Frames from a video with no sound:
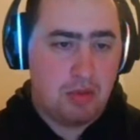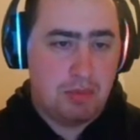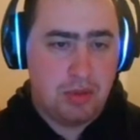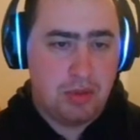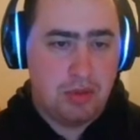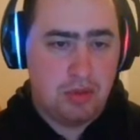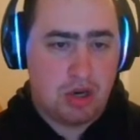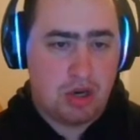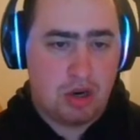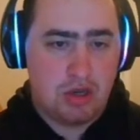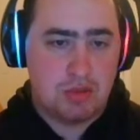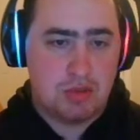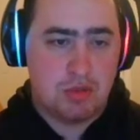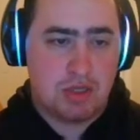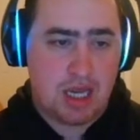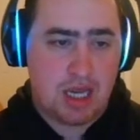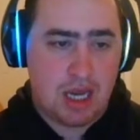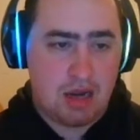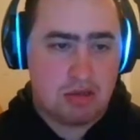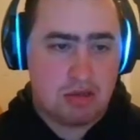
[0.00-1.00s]
blue cards
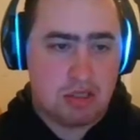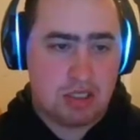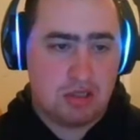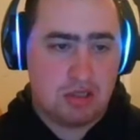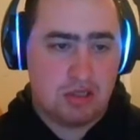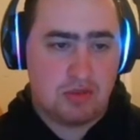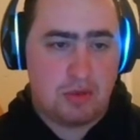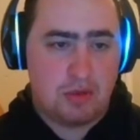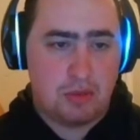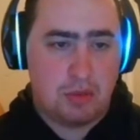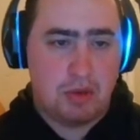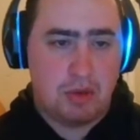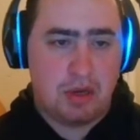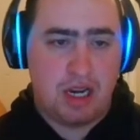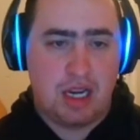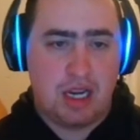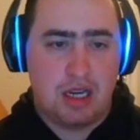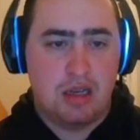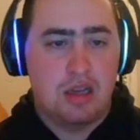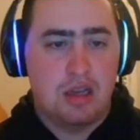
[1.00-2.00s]
with counter skills from your
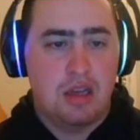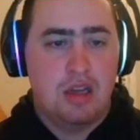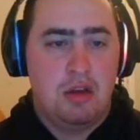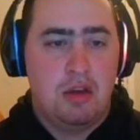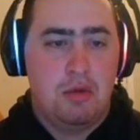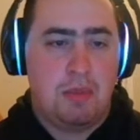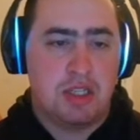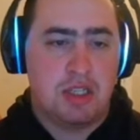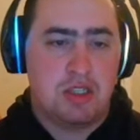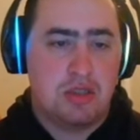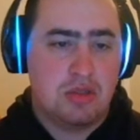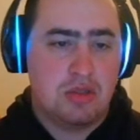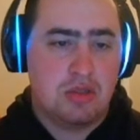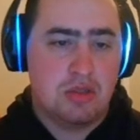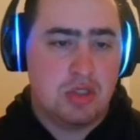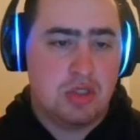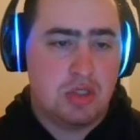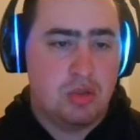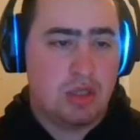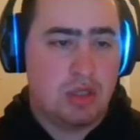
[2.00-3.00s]
hand by
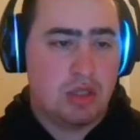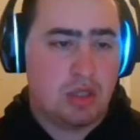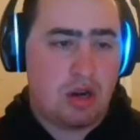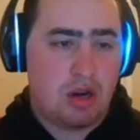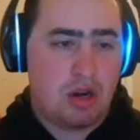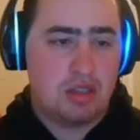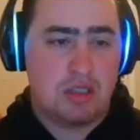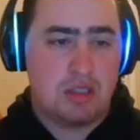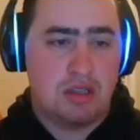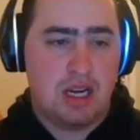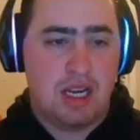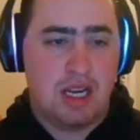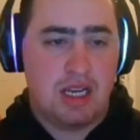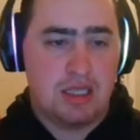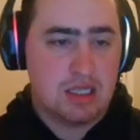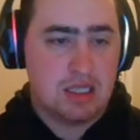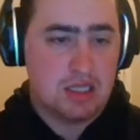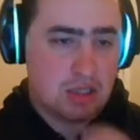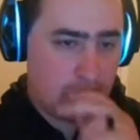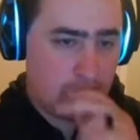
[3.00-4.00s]
choosing 2 other cards in your
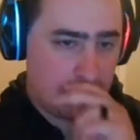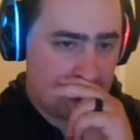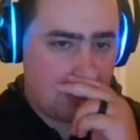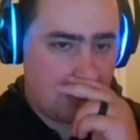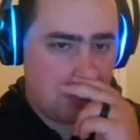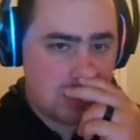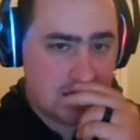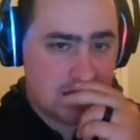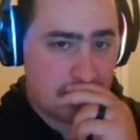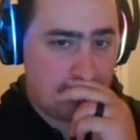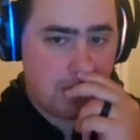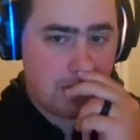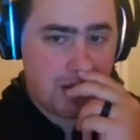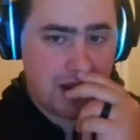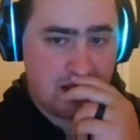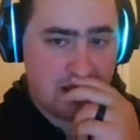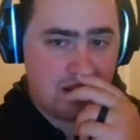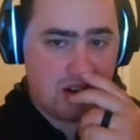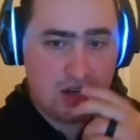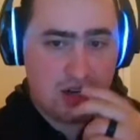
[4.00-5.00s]
hand, discarding them instead of
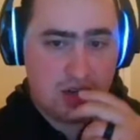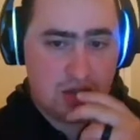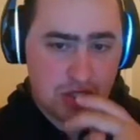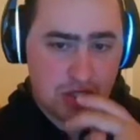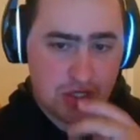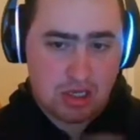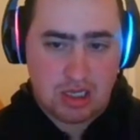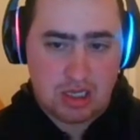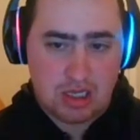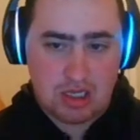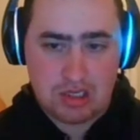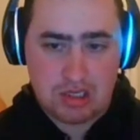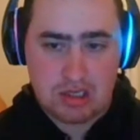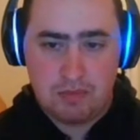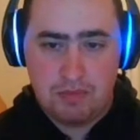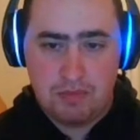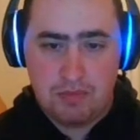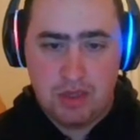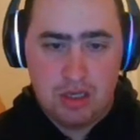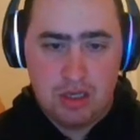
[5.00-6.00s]
paying their energy cost.
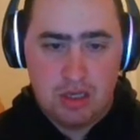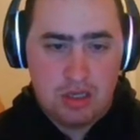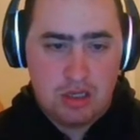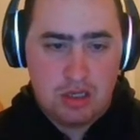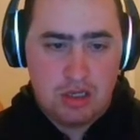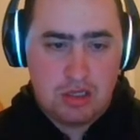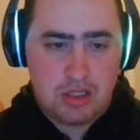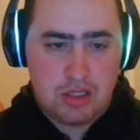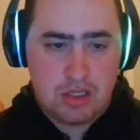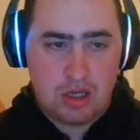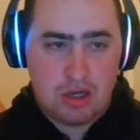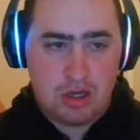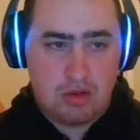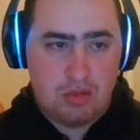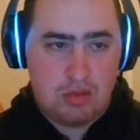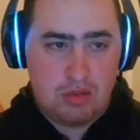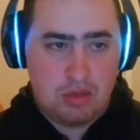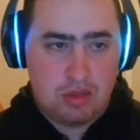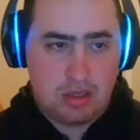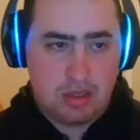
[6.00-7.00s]

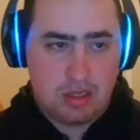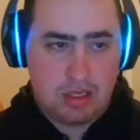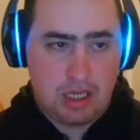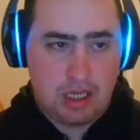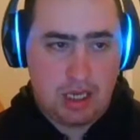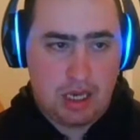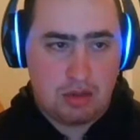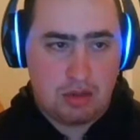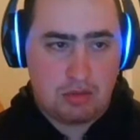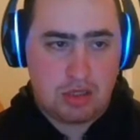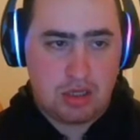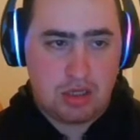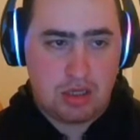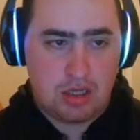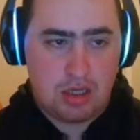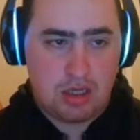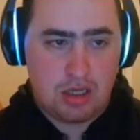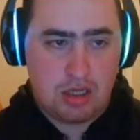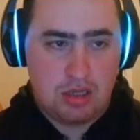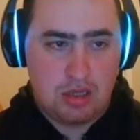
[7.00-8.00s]
So,
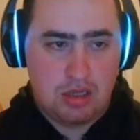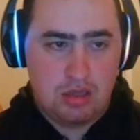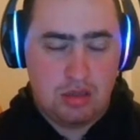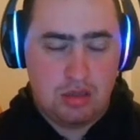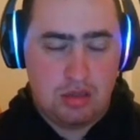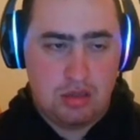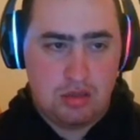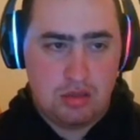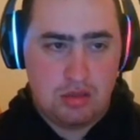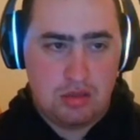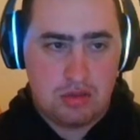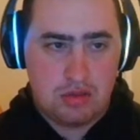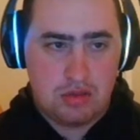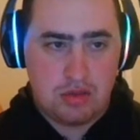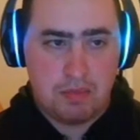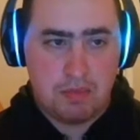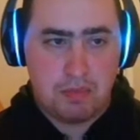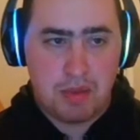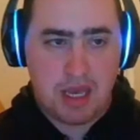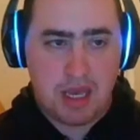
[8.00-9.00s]
counter.
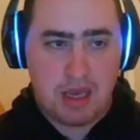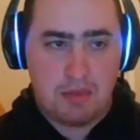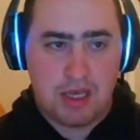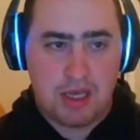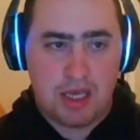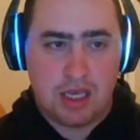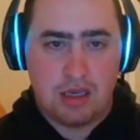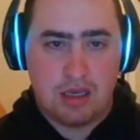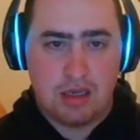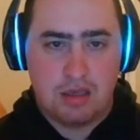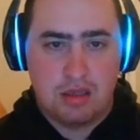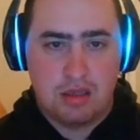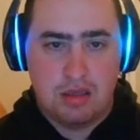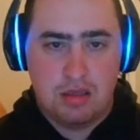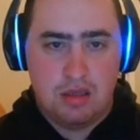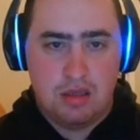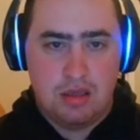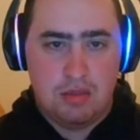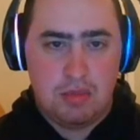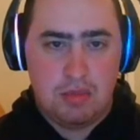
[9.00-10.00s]
So, baby
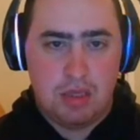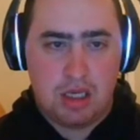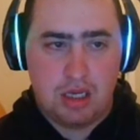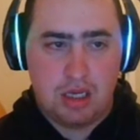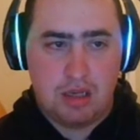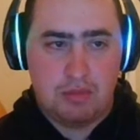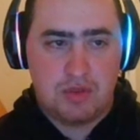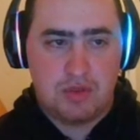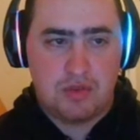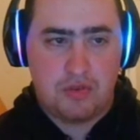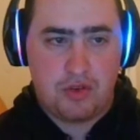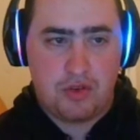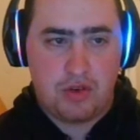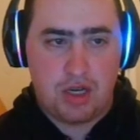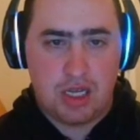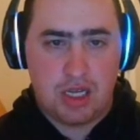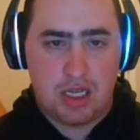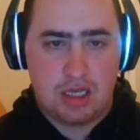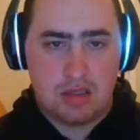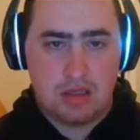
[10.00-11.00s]
becomes
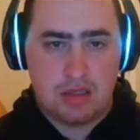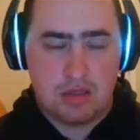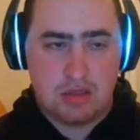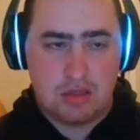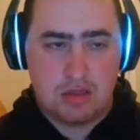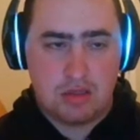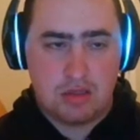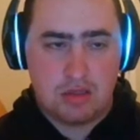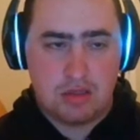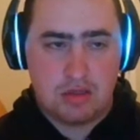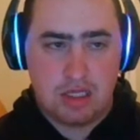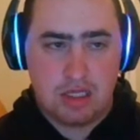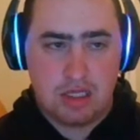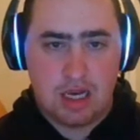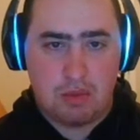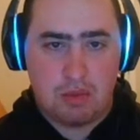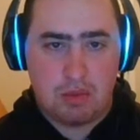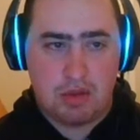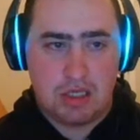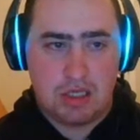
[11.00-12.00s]
free. So, you see
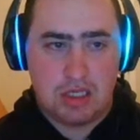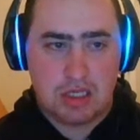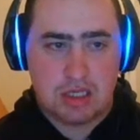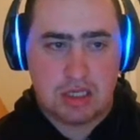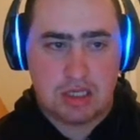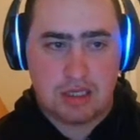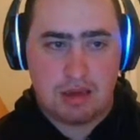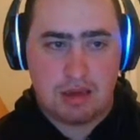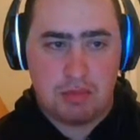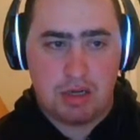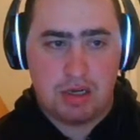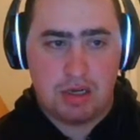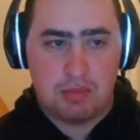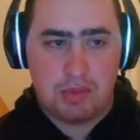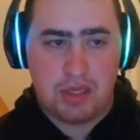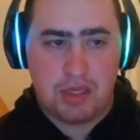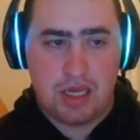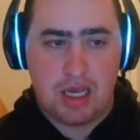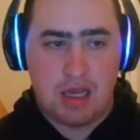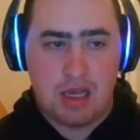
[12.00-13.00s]
now where this is coming into
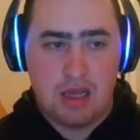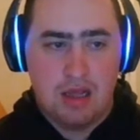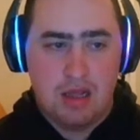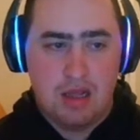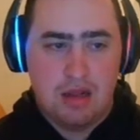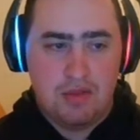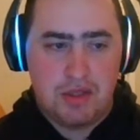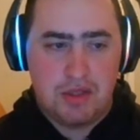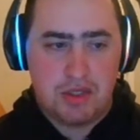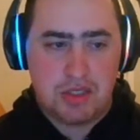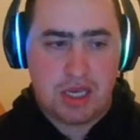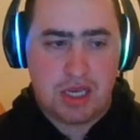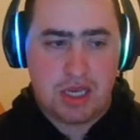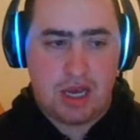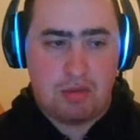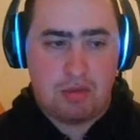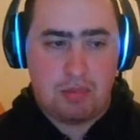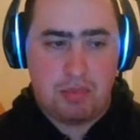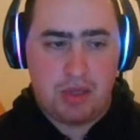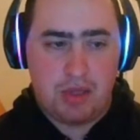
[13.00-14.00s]
play. This
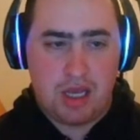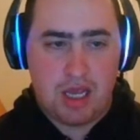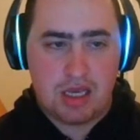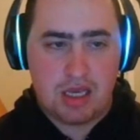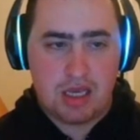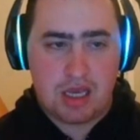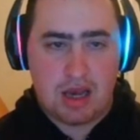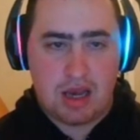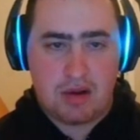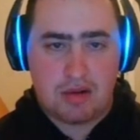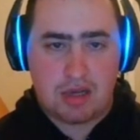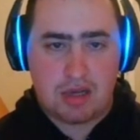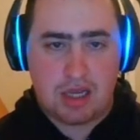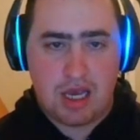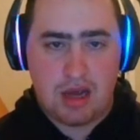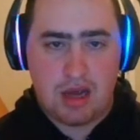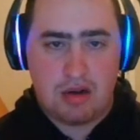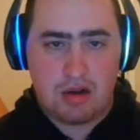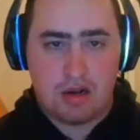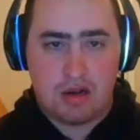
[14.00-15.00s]
counter play,
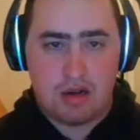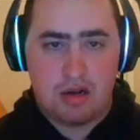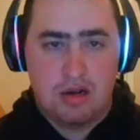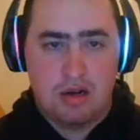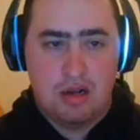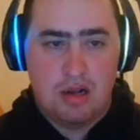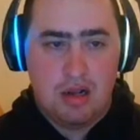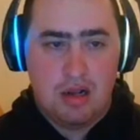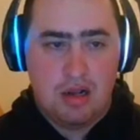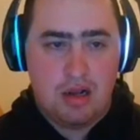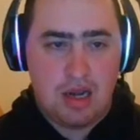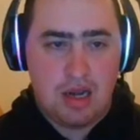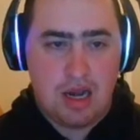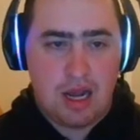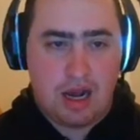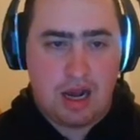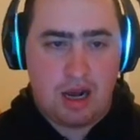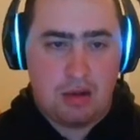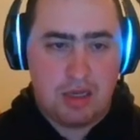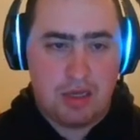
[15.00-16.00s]
counter,
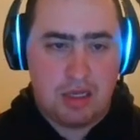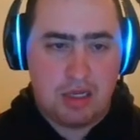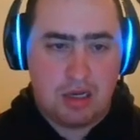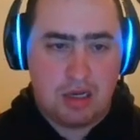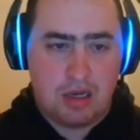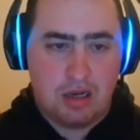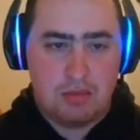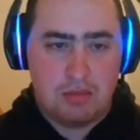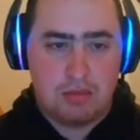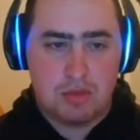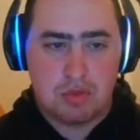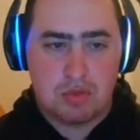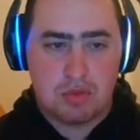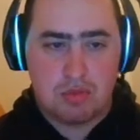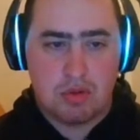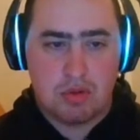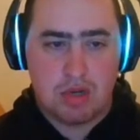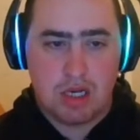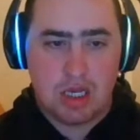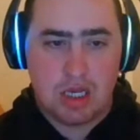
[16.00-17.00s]
now becomes
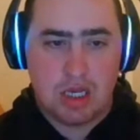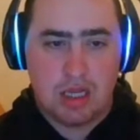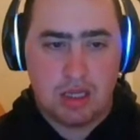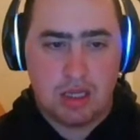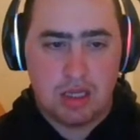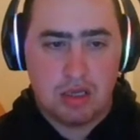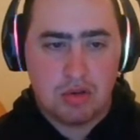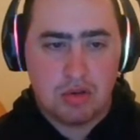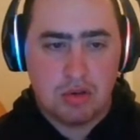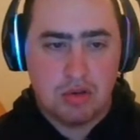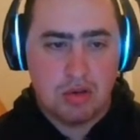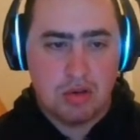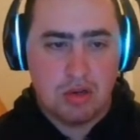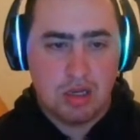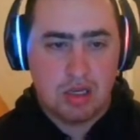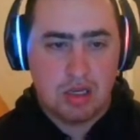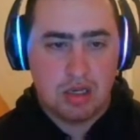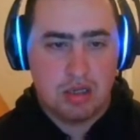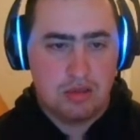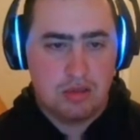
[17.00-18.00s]
really
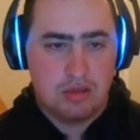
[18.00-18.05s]
good.